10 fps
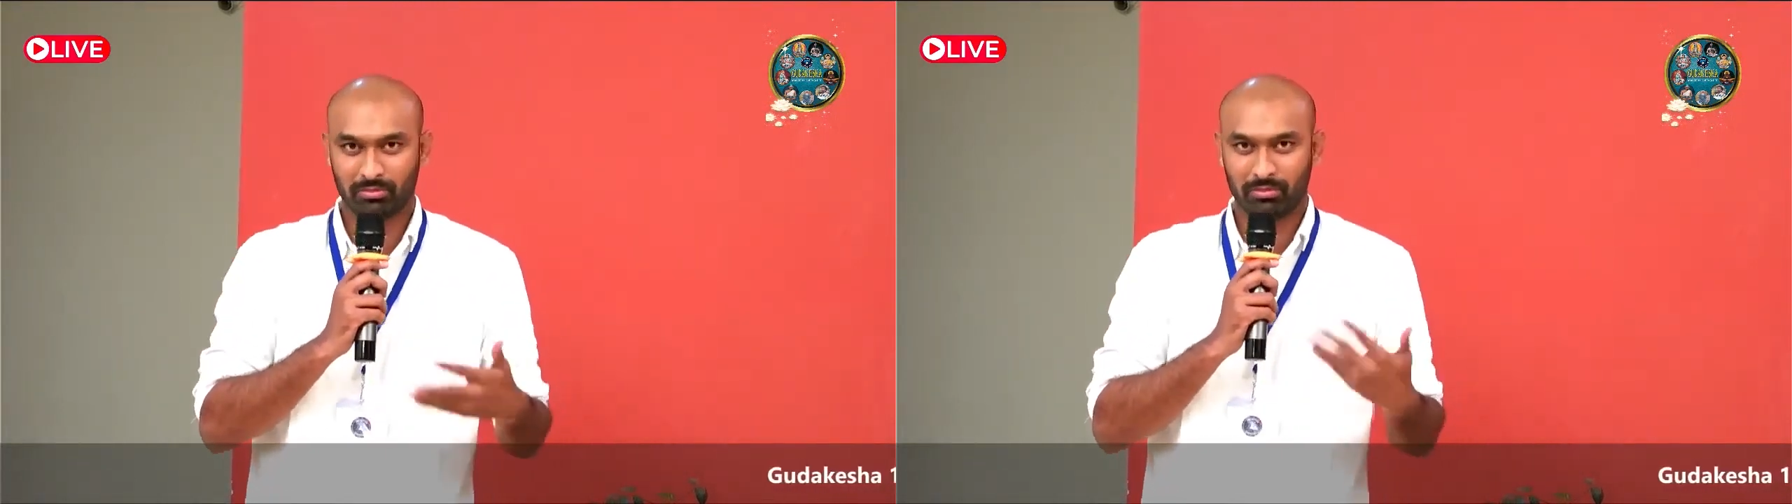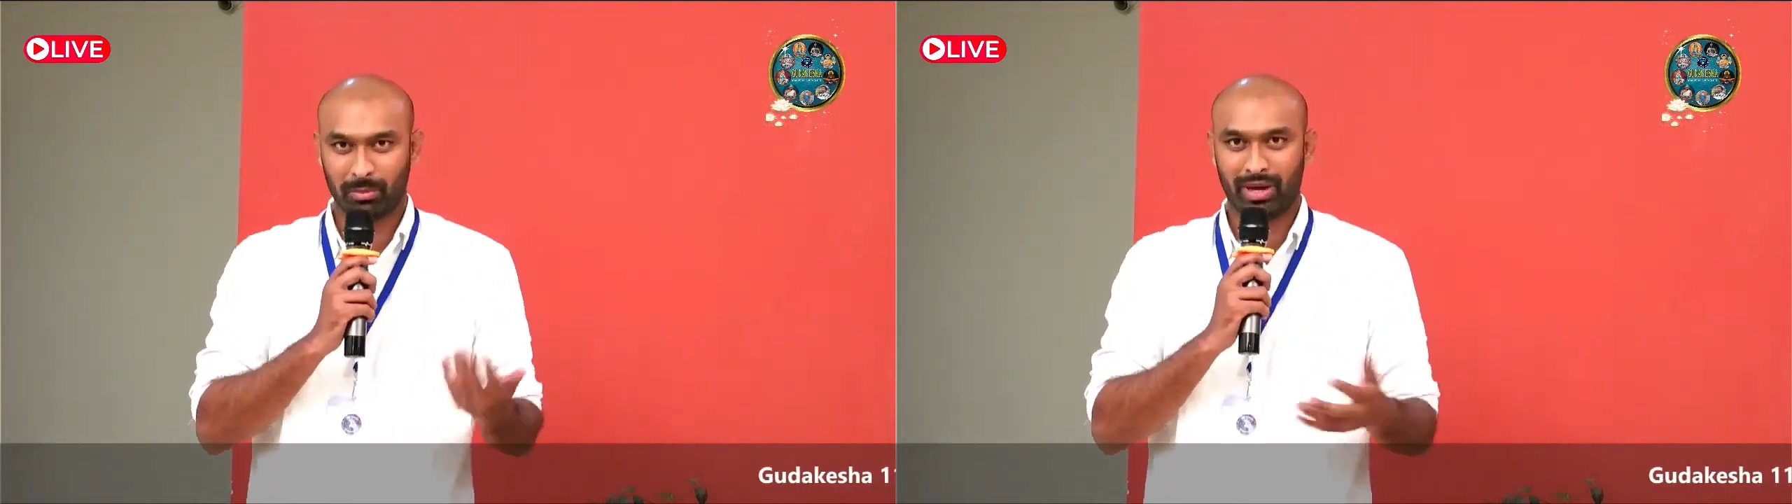
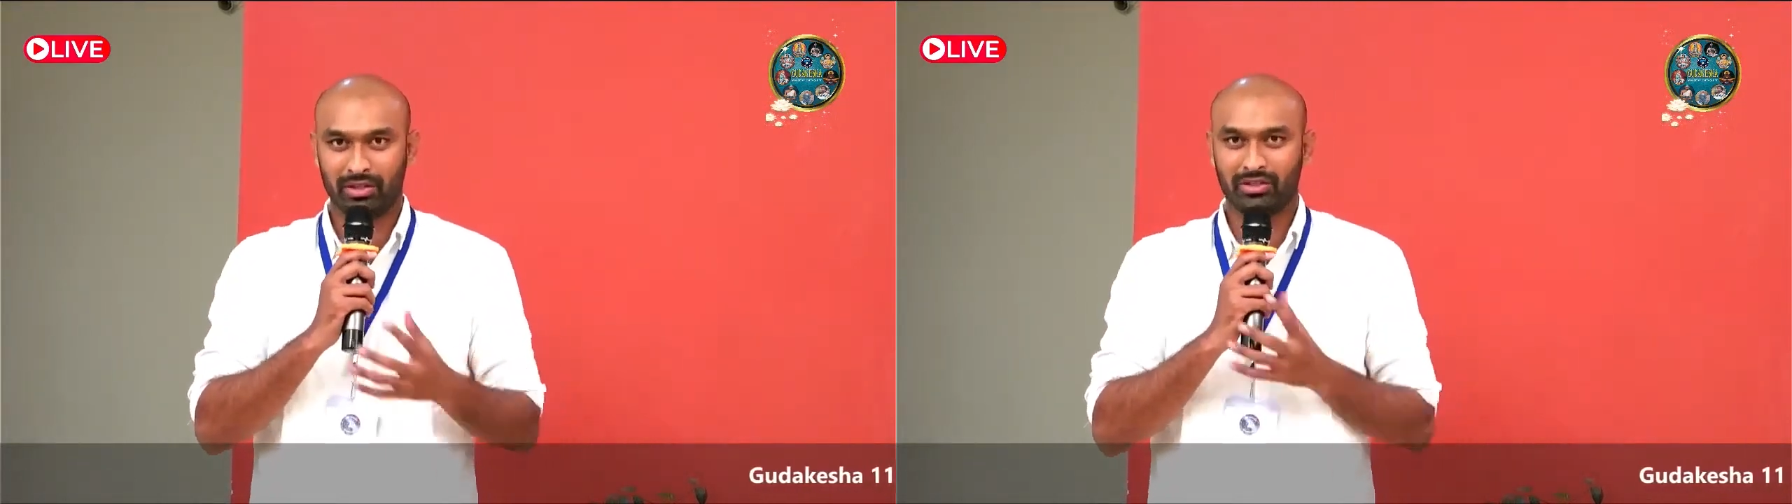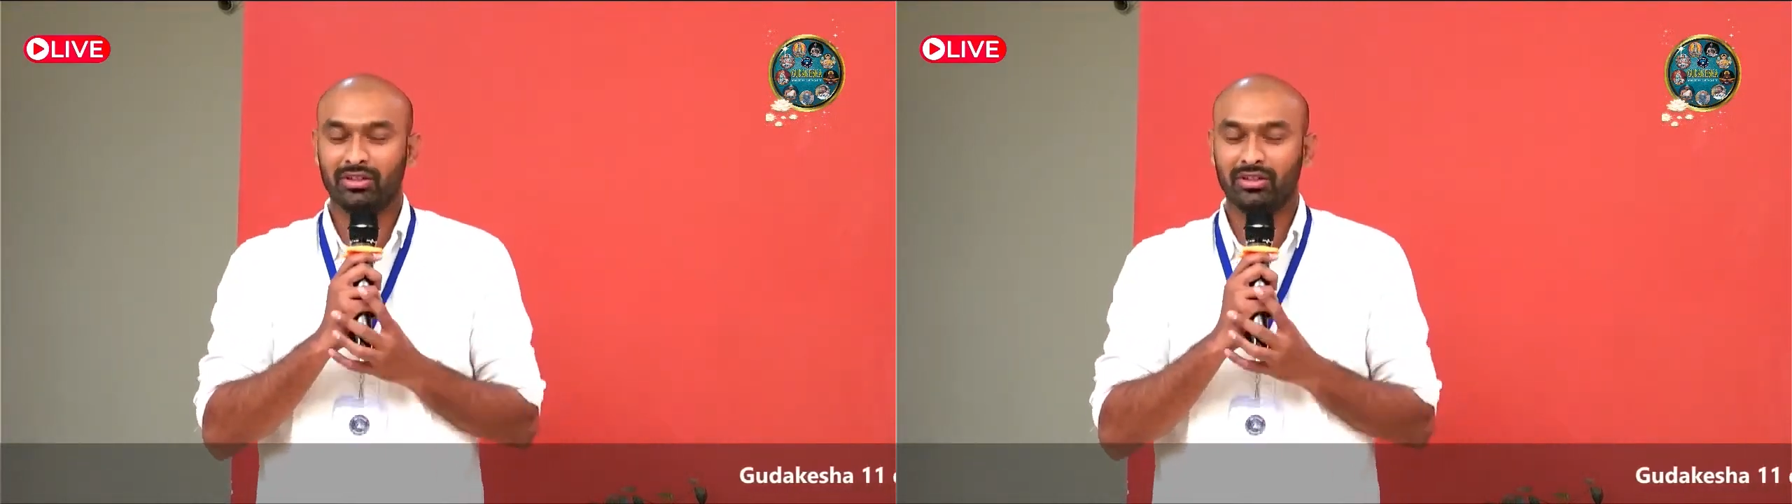manager.